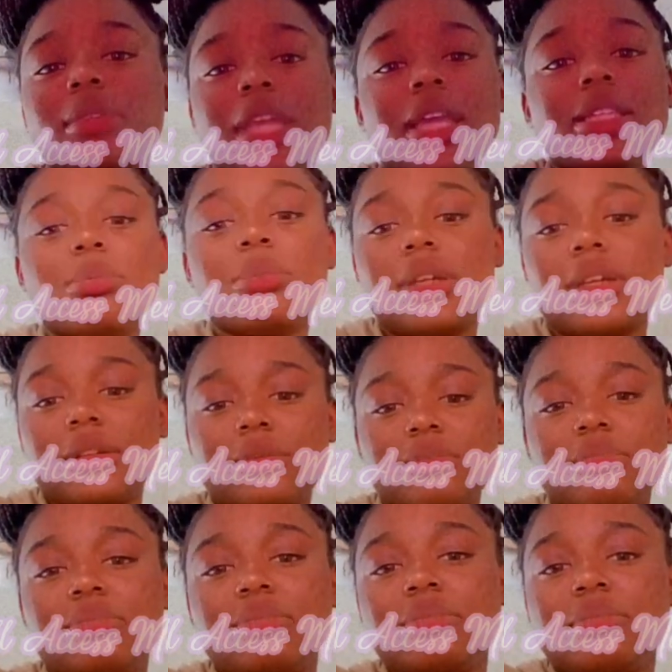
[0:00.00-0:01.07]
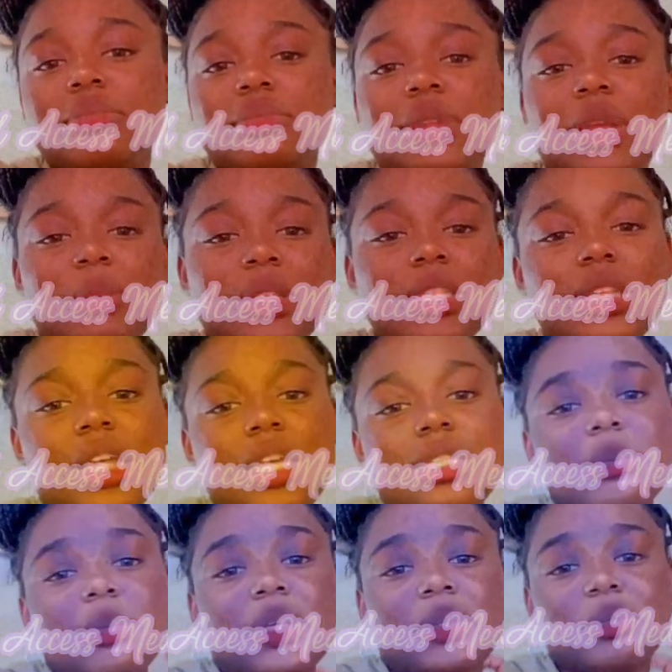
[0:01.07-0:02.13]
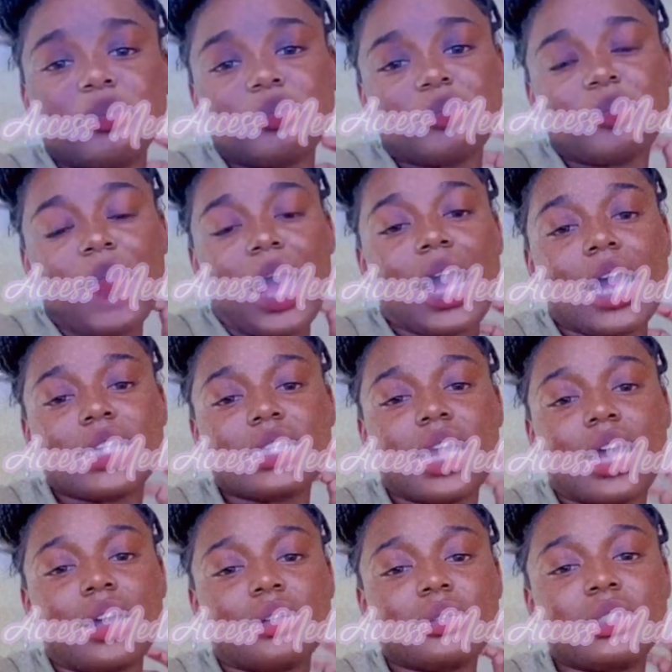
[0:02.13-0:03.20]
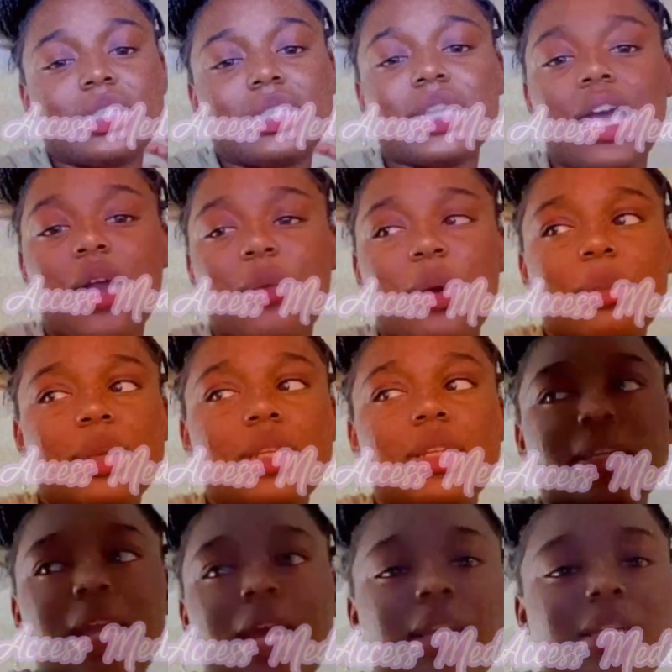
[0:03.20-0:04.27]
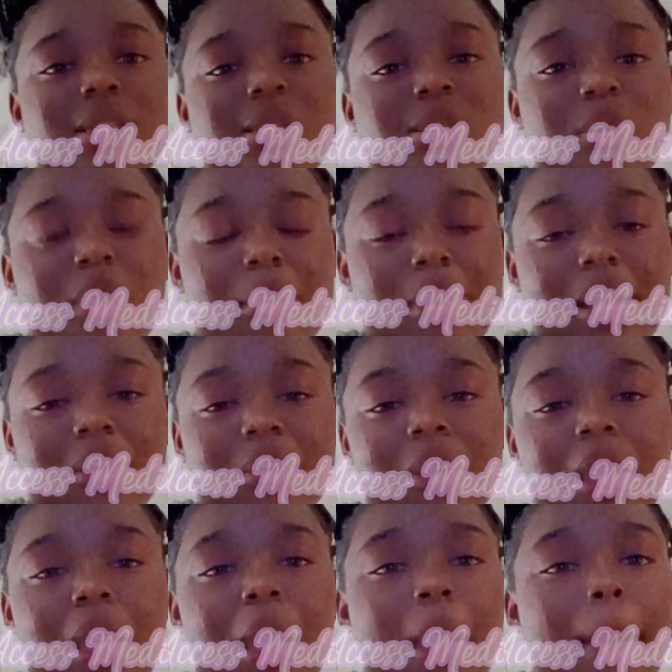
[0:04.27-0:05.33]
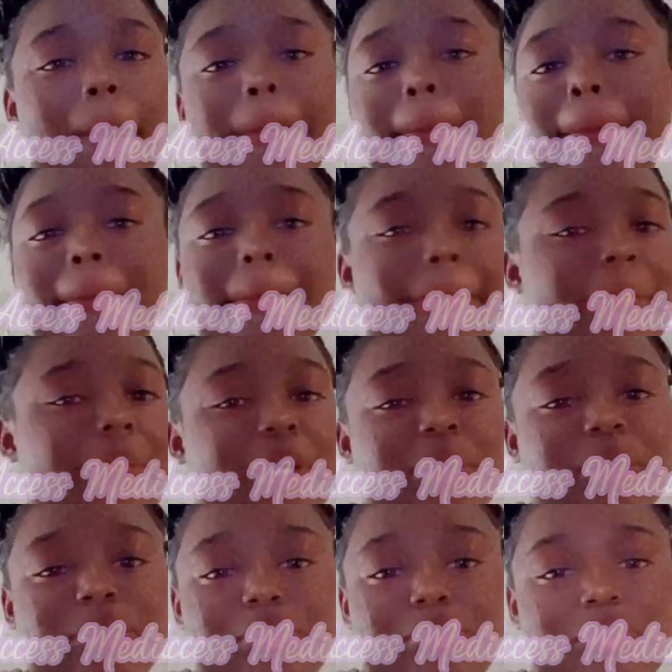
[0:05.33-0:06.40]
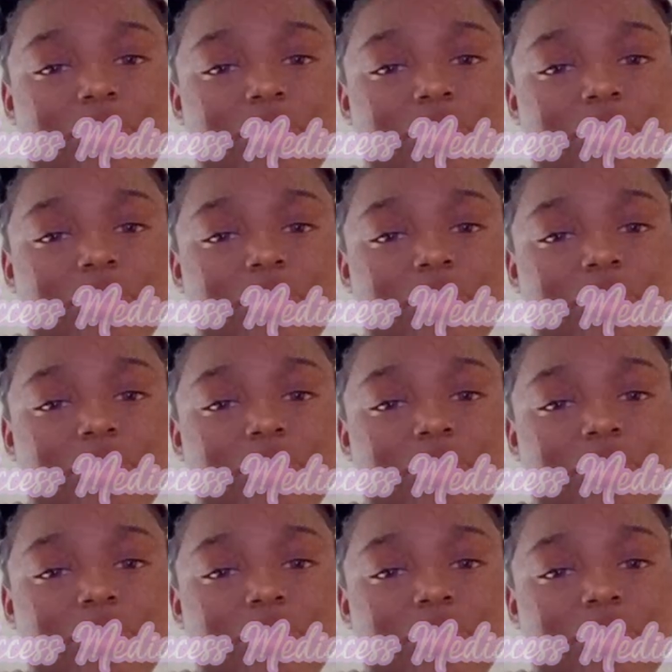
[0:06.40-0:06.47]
next month. Give me to next month. I got y'all since y'all want me to look like an Instagram model. No.